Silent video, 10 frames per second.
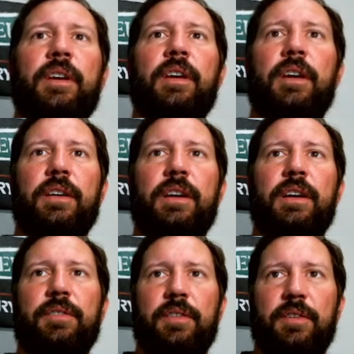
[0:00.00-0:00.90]

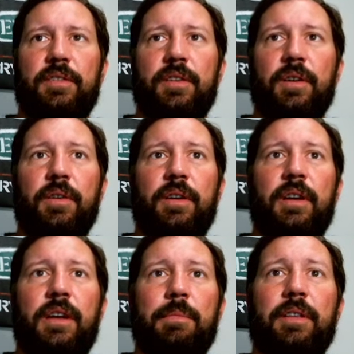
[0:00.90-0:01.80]
yes, so
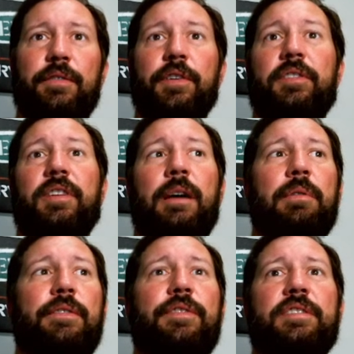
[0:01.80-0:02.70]
the first time
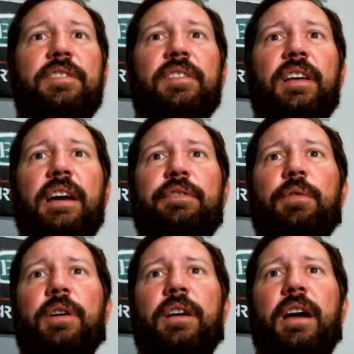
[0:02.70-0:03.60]
in a fish's life
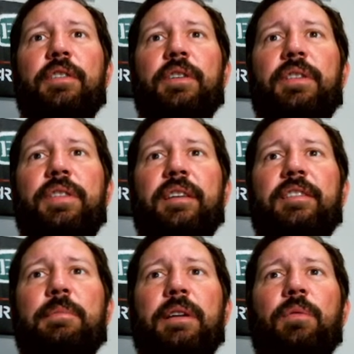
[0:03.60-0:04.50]
where it ever
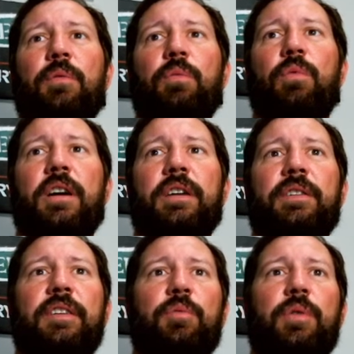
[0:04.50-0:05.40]
thinks about
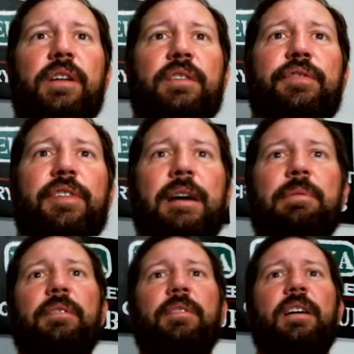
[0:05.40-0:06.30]
water is when it's
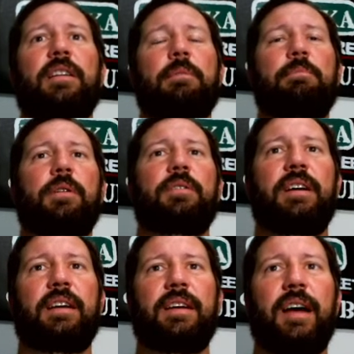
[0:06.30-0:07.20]
flapping around on a boat
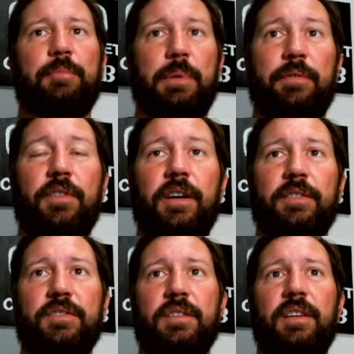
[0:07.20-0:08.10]
deck gasping for
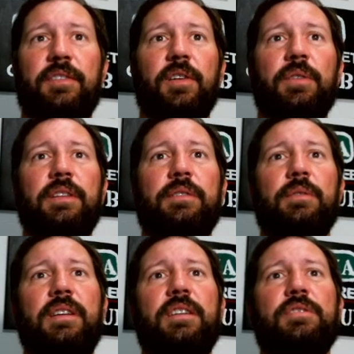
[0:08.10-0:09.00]
oxygen. It's only
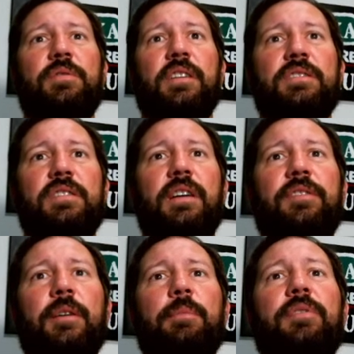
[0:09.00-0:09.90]
through the introduction of
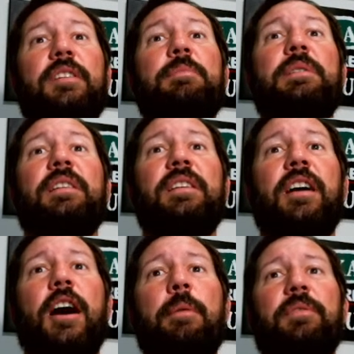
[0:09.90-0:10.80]
some
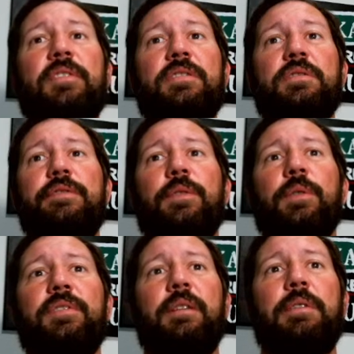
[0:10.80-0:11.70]
seemingly oppositional
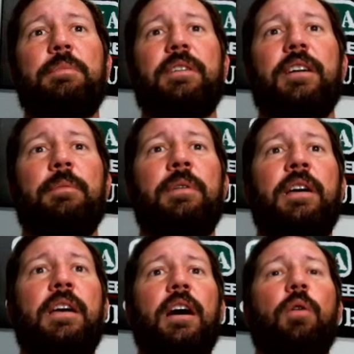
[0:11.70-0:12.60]
force that we become
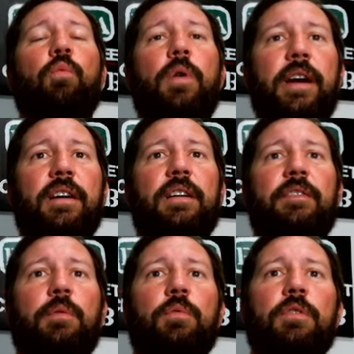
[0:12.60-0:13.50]
aware
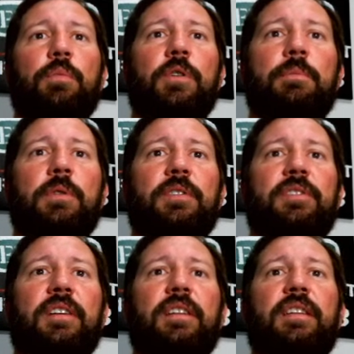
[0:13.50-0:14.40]
of the world we're
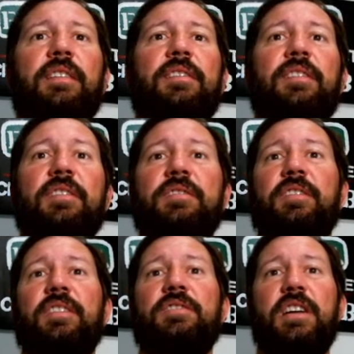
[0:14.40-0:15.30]
immersed in. And this isn't
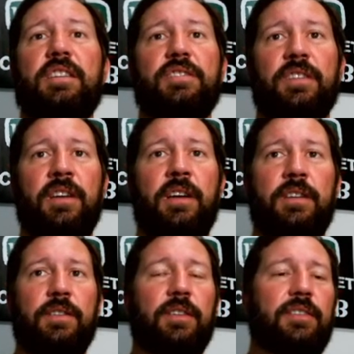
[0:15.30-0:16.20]
just conjecture.
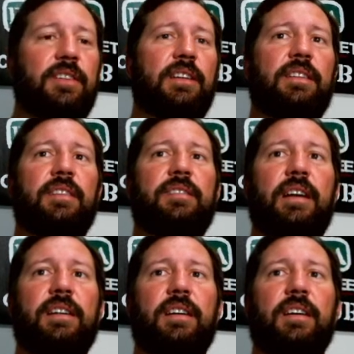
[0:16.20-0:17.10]
You can see it in the
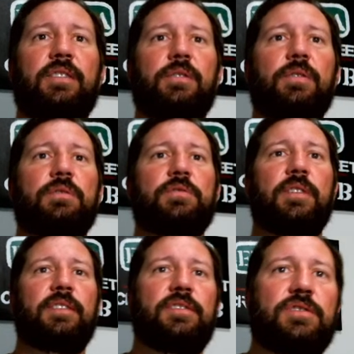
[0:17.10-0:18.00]
data. A Google
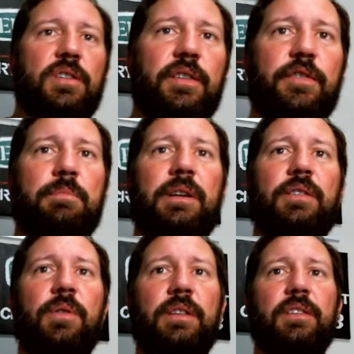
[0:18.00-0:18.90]
Trends chart for
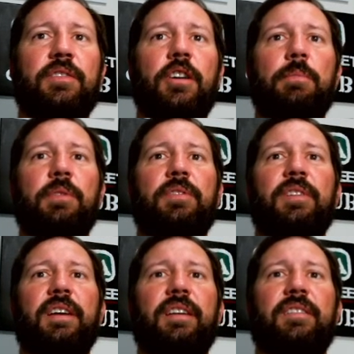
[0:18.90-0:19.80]
Bitcoin looks
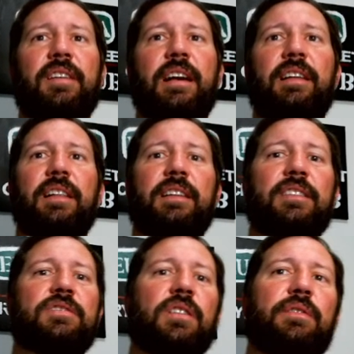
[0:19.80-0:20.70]
almost exactly like
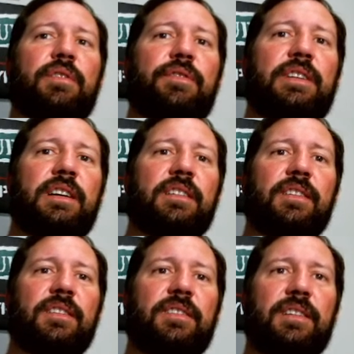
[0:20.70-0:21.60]
the chart for fiat
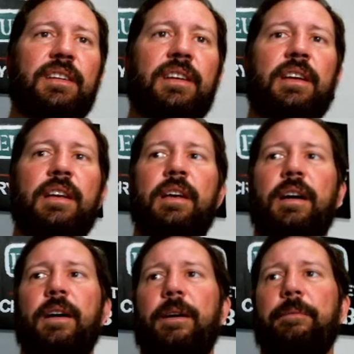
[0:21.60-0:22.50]
currency.
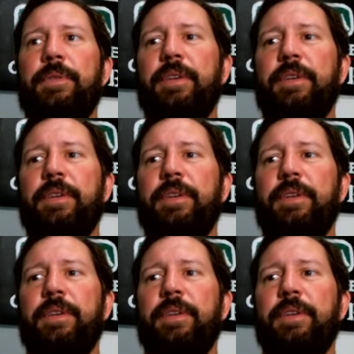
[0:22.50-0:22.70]
Fiat